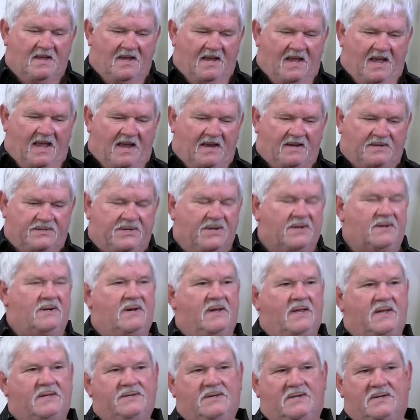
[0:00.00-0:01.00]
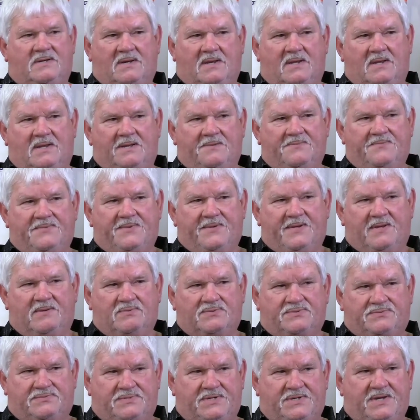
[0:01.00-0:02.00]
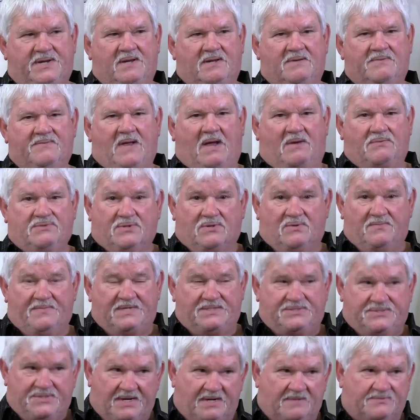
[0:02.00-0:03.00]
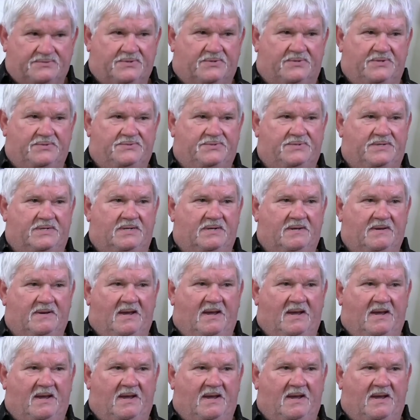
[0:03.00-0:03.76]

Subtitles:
And Terry had done left. It was Jeff. I was going to be Jeff's crew chief